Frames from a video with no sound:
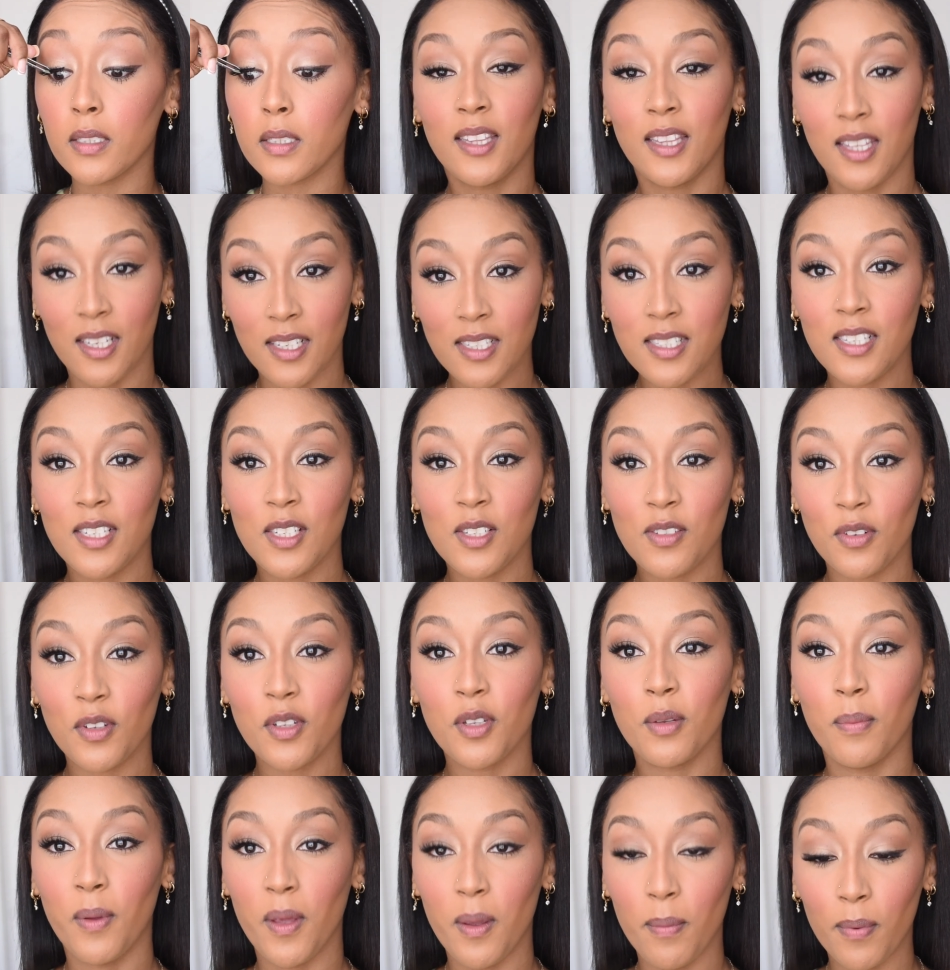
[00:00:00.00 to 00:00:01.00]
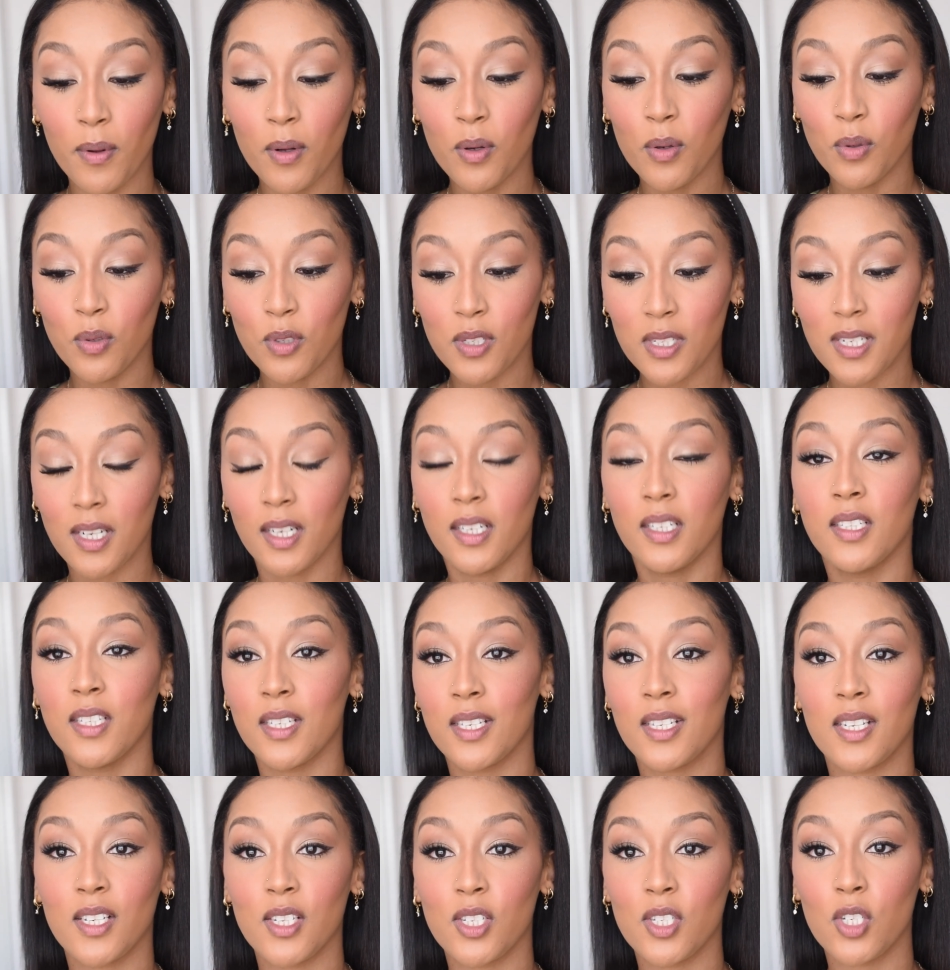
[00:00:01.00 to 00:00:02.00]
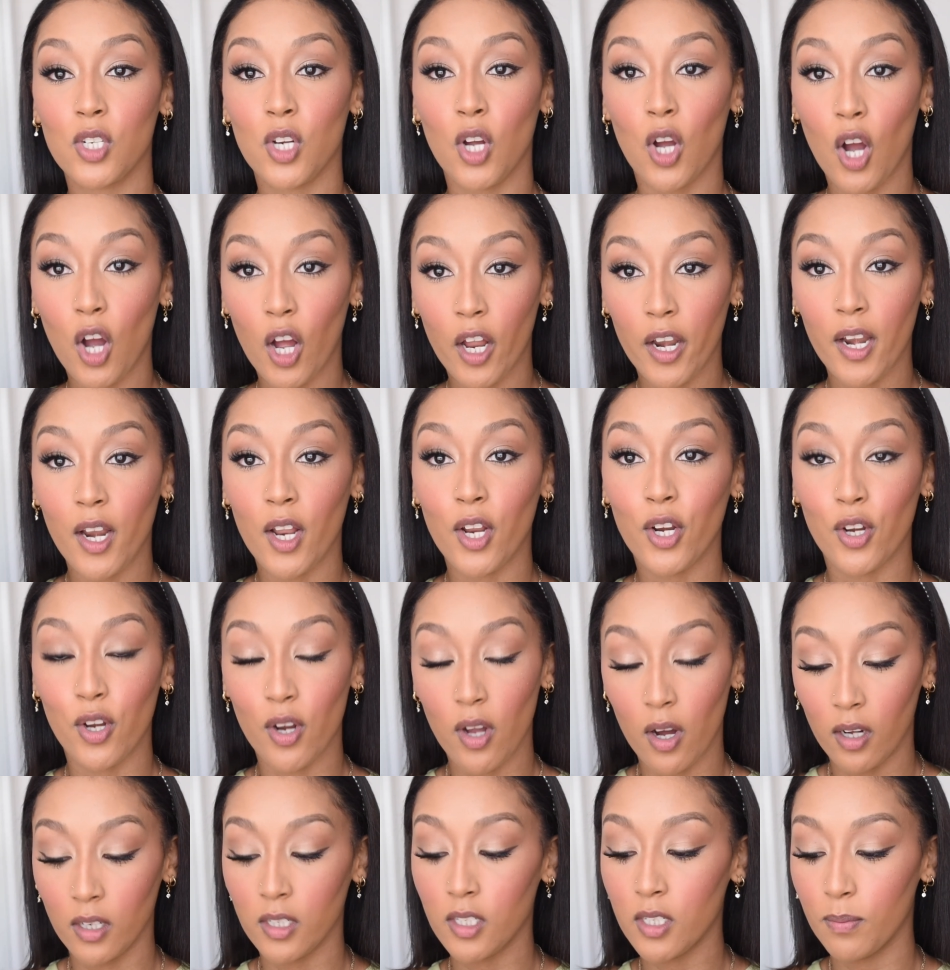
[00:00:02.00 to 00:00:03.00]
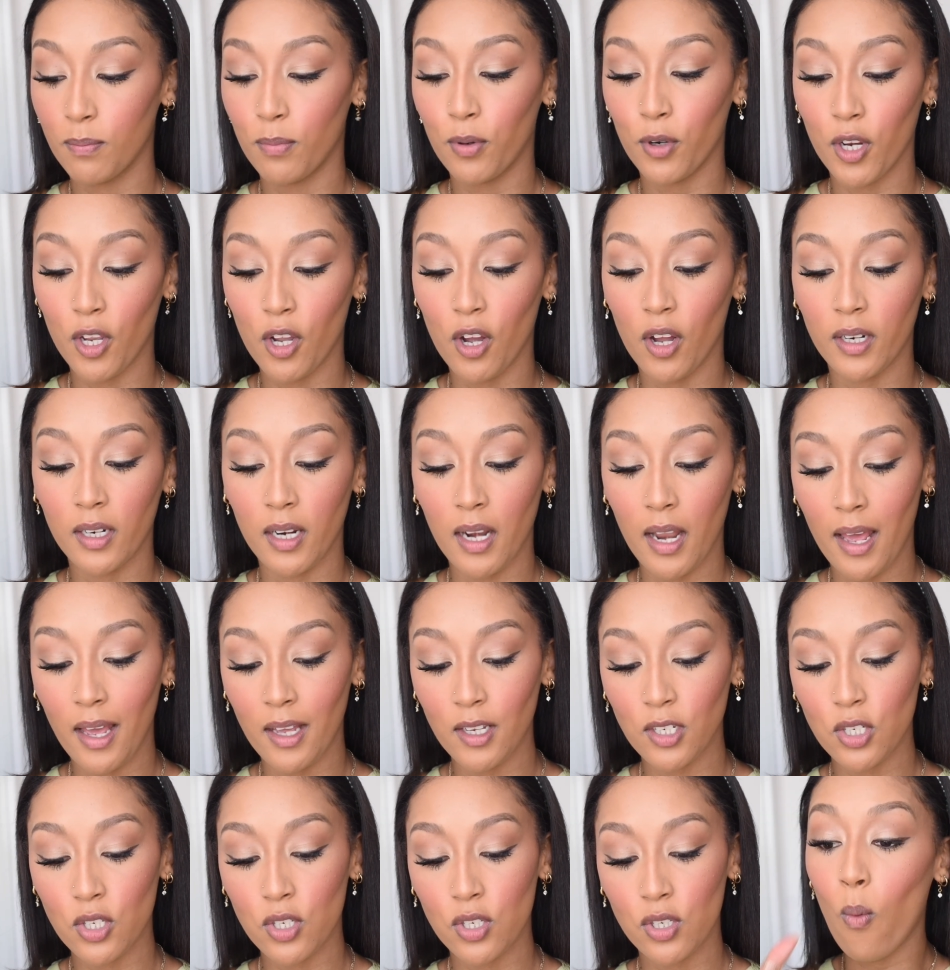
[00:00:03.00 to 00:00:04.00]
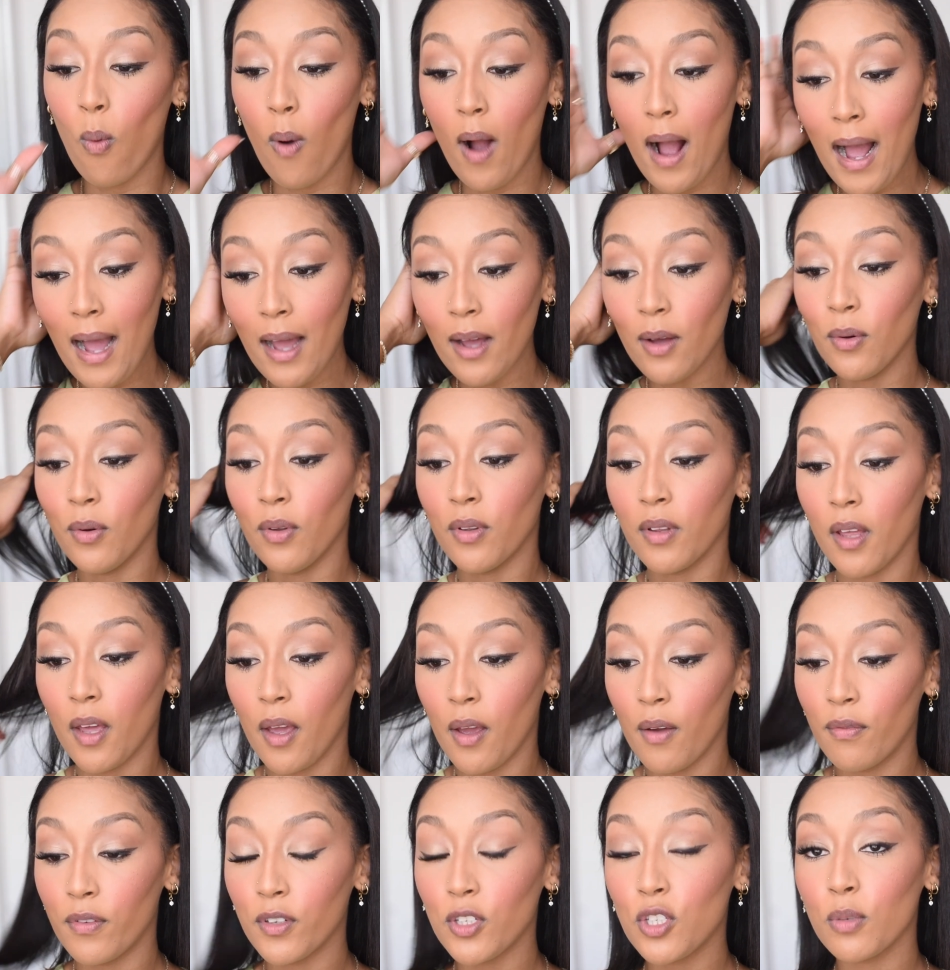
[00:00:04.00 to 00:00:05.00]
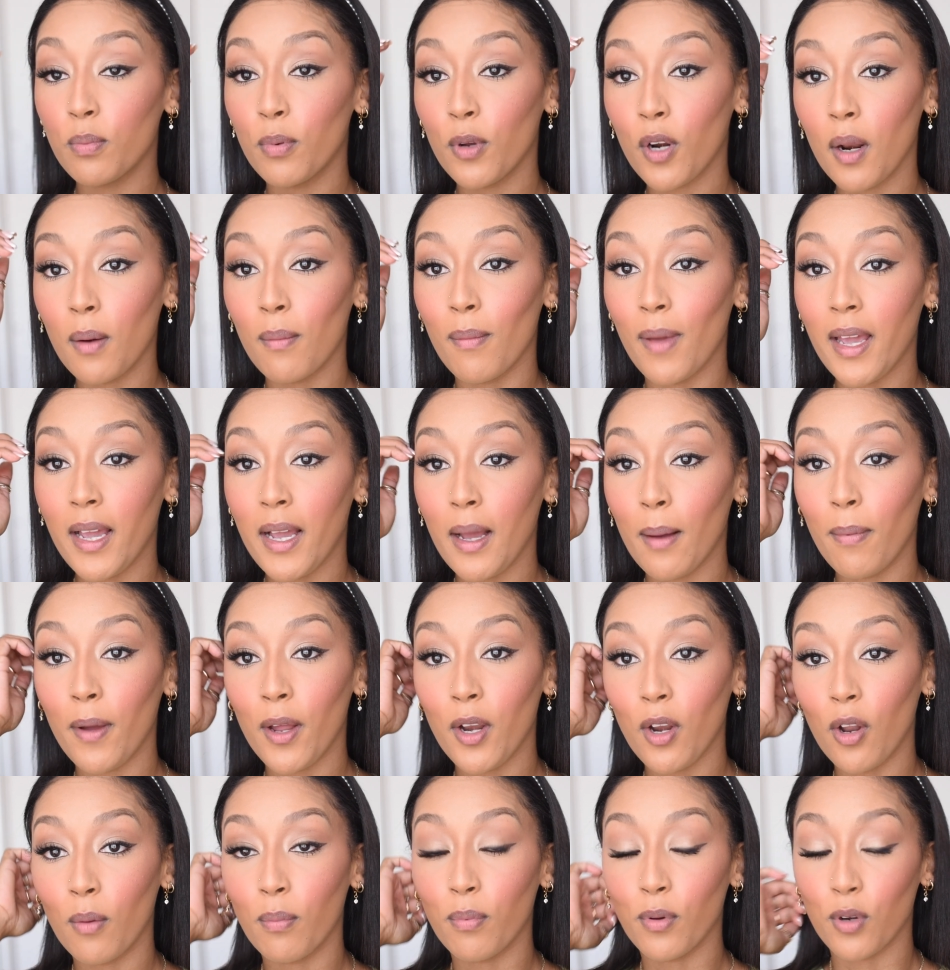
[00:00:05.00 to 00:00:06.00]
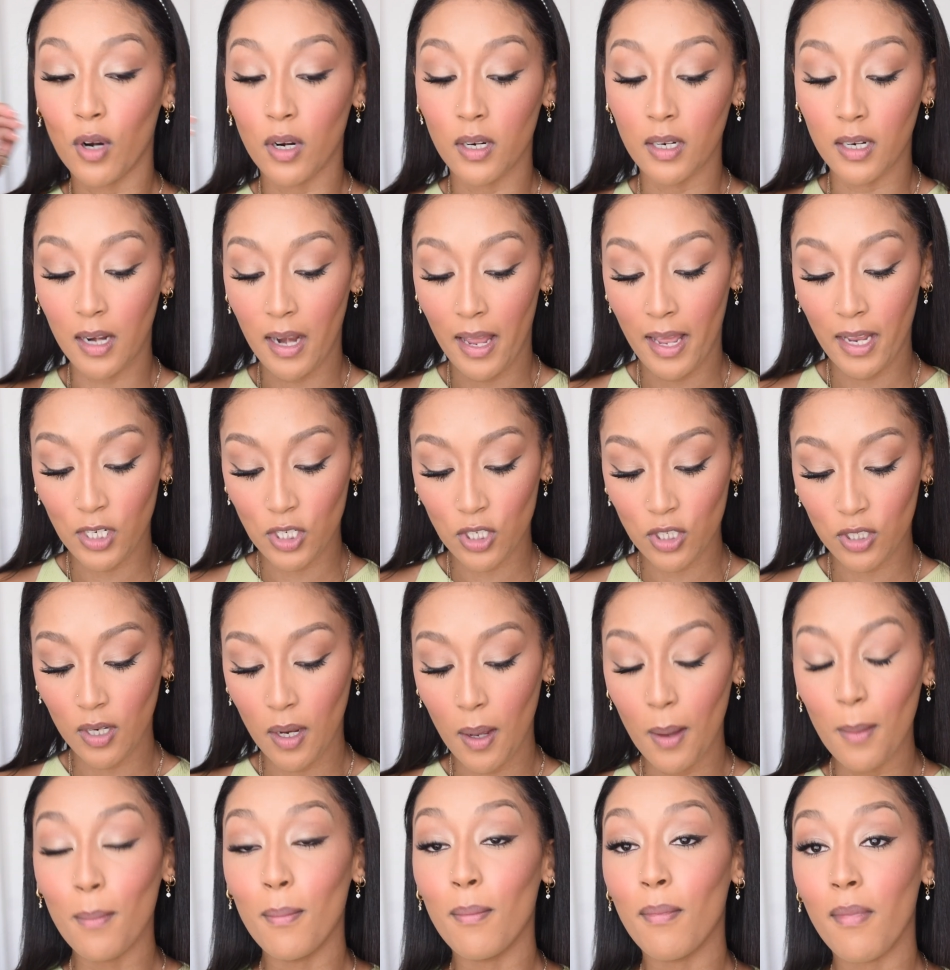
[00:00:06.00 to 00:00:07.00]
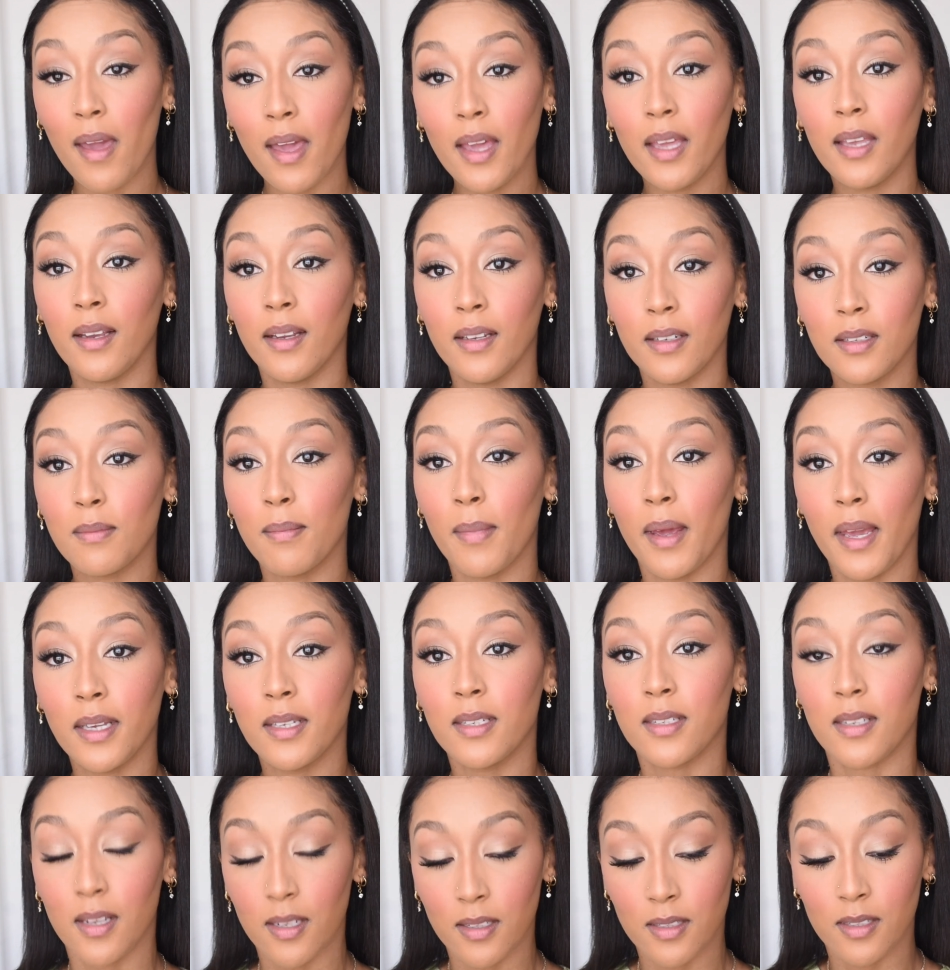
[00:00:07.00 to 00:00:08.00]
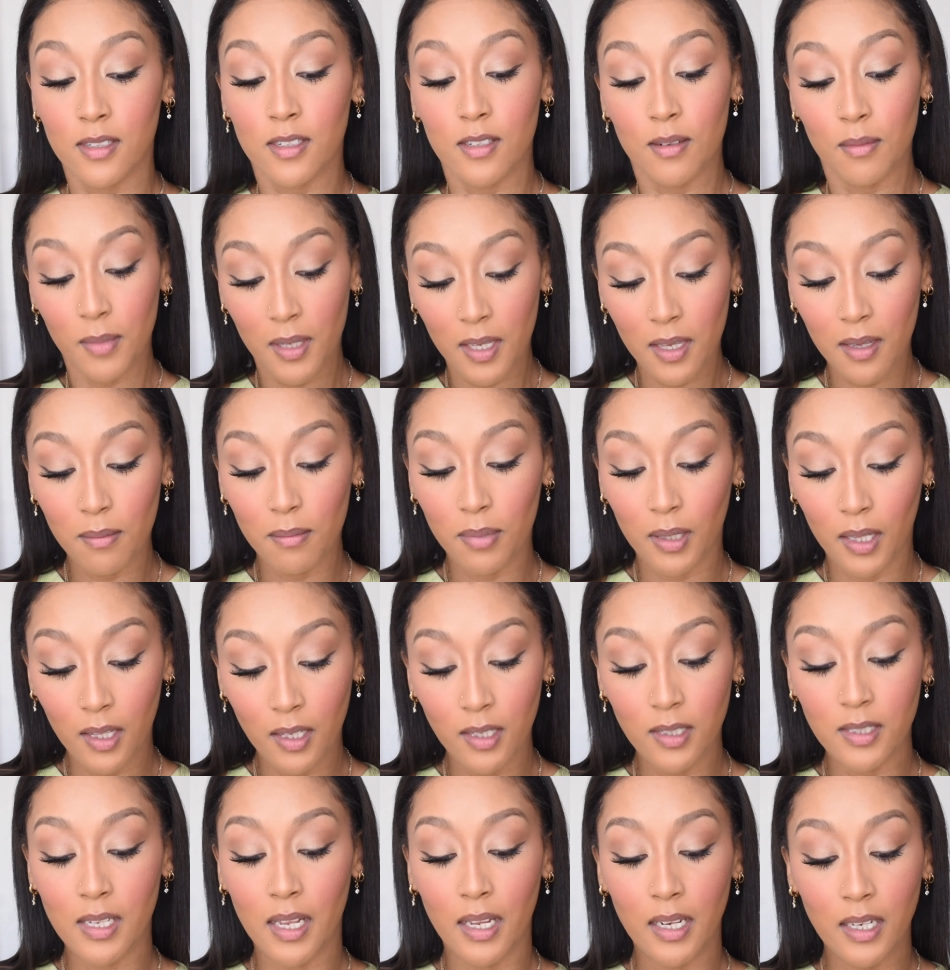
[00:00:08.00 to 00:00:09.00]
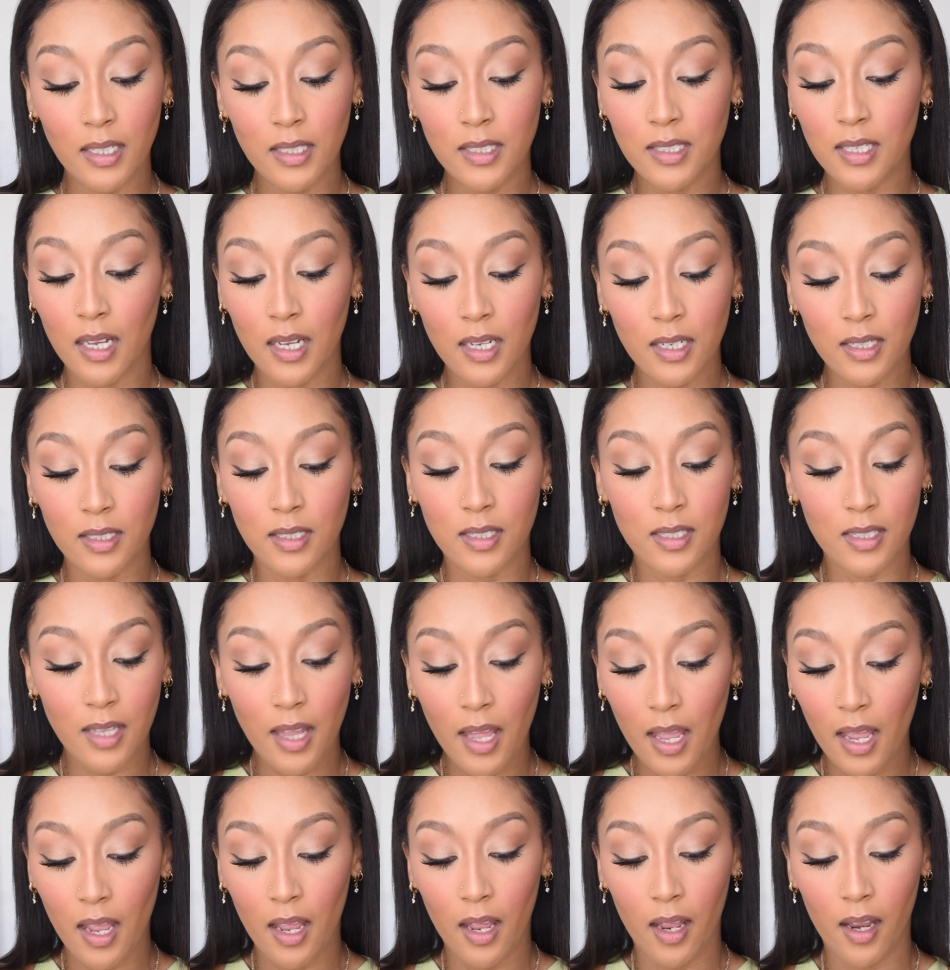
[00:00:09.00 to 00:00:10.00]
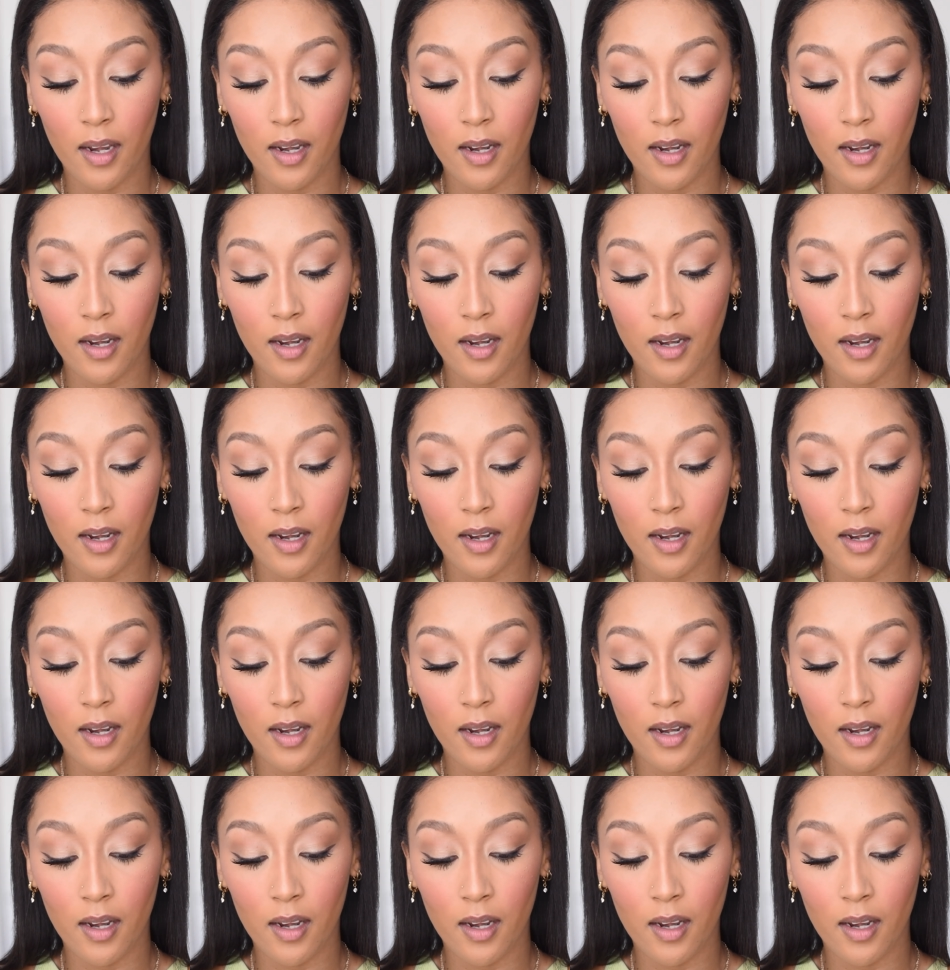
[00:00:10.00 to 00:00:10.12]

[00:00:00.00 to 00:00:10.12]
This is for the people who still insist on not putting on a lash. Why all the effort to put on makeup and not put on a lash? Make it make sense to me. Please, I need to understand.